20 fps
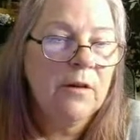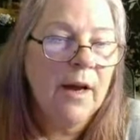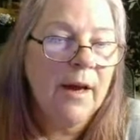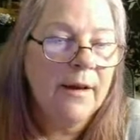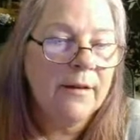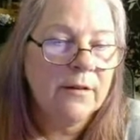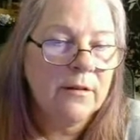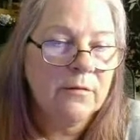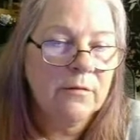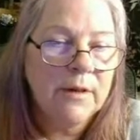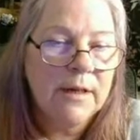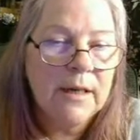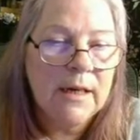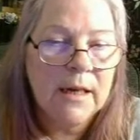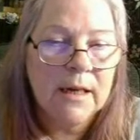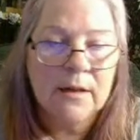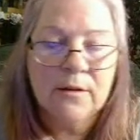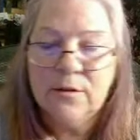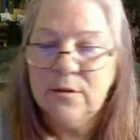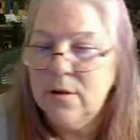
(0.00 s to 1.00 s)
I
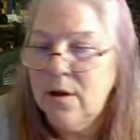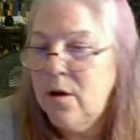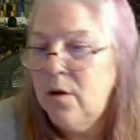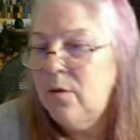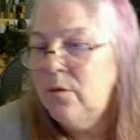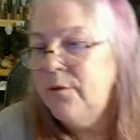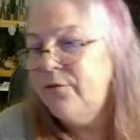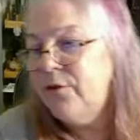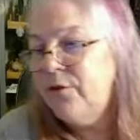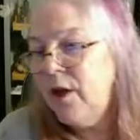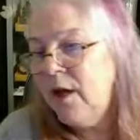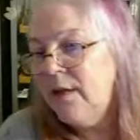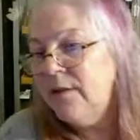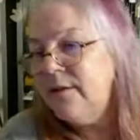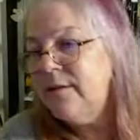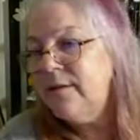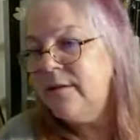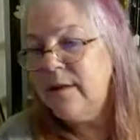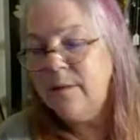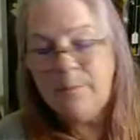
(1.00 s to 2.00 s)
will definitely be
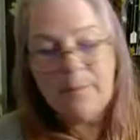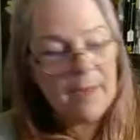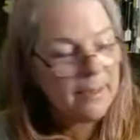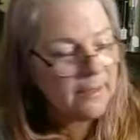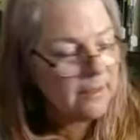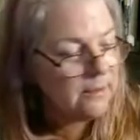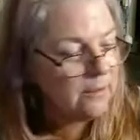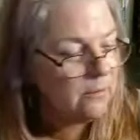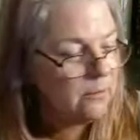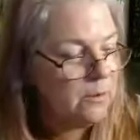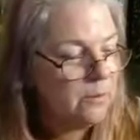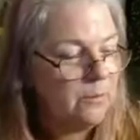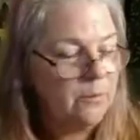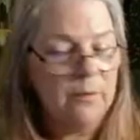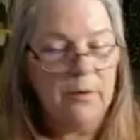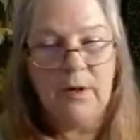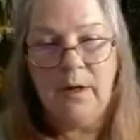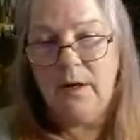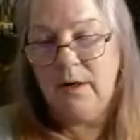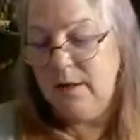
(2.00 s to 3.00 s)
up for giving you guys a
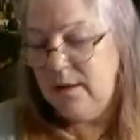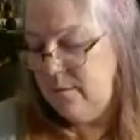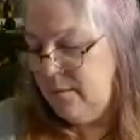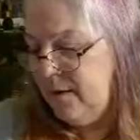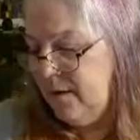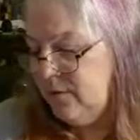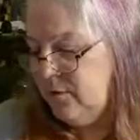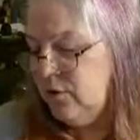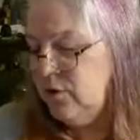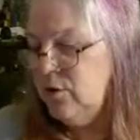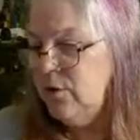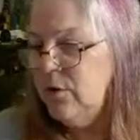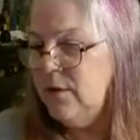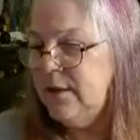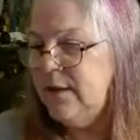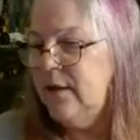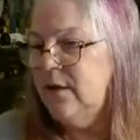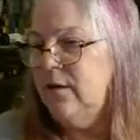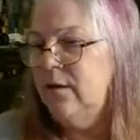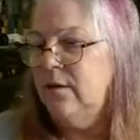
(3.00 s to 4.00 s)
reading. So
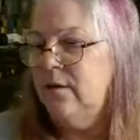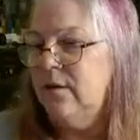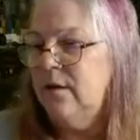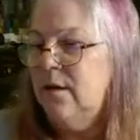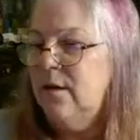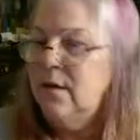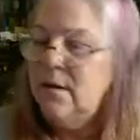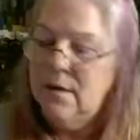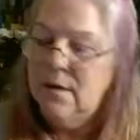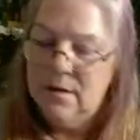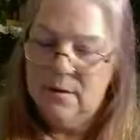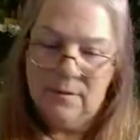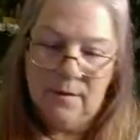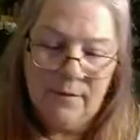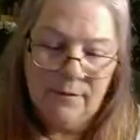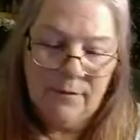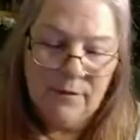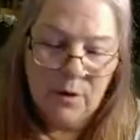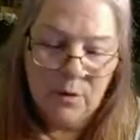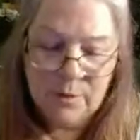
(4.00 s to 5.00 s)
now let's get back into
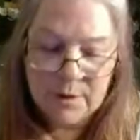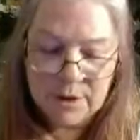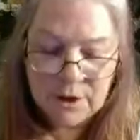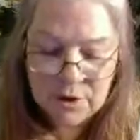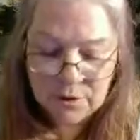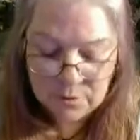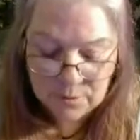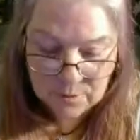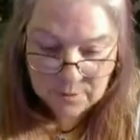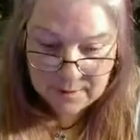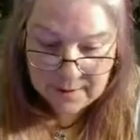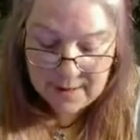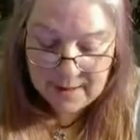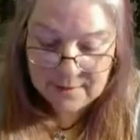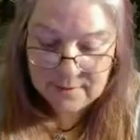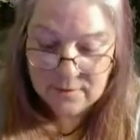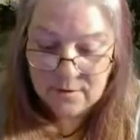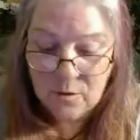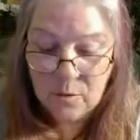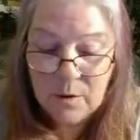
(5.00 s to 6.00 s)
what we were talking about
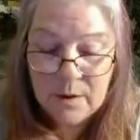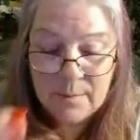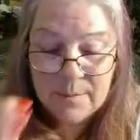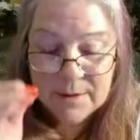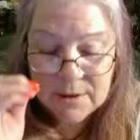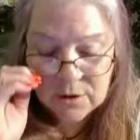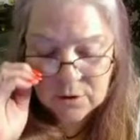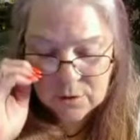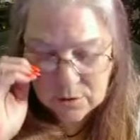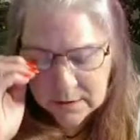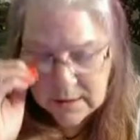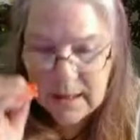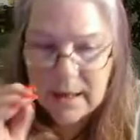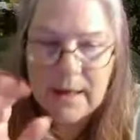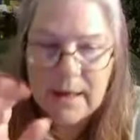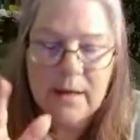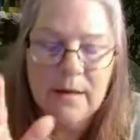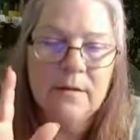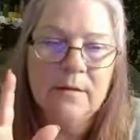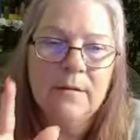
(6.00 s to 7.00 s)
earlier.
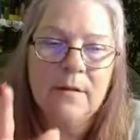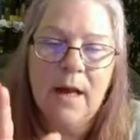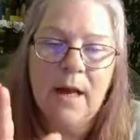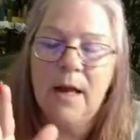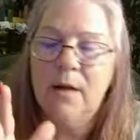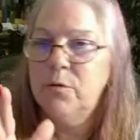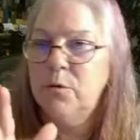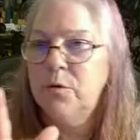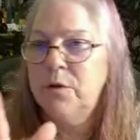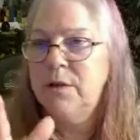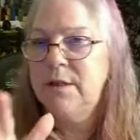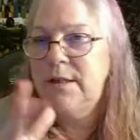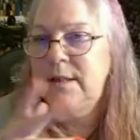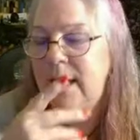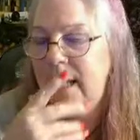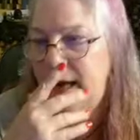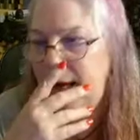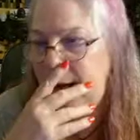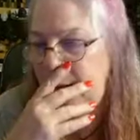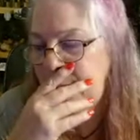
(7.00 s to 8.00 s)
So I have no issues
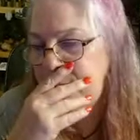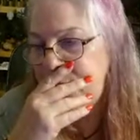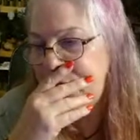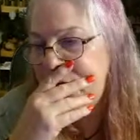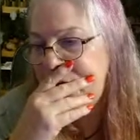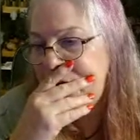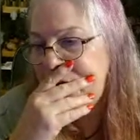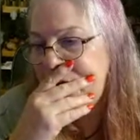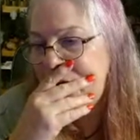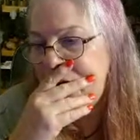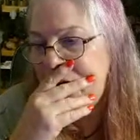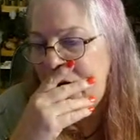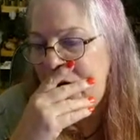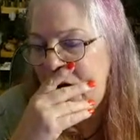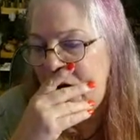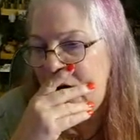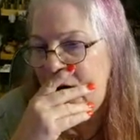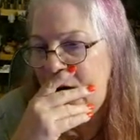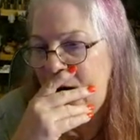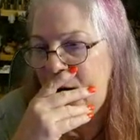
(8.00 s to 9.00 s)
with that. So what I've been
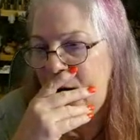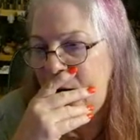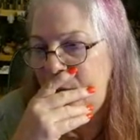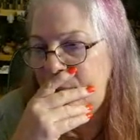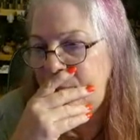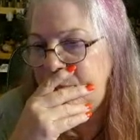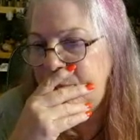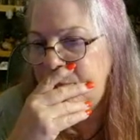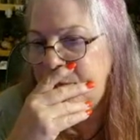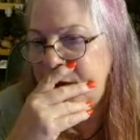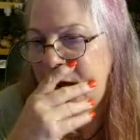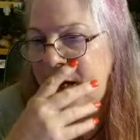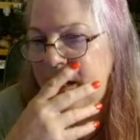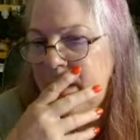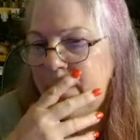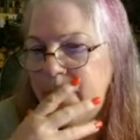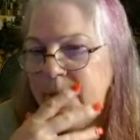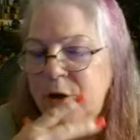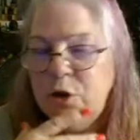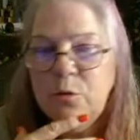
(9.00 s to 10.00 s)
doing is a rune
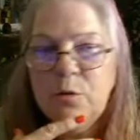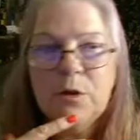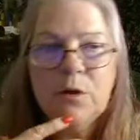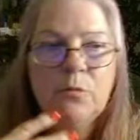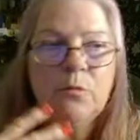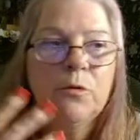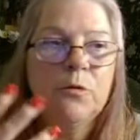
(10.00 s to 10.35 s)
a day.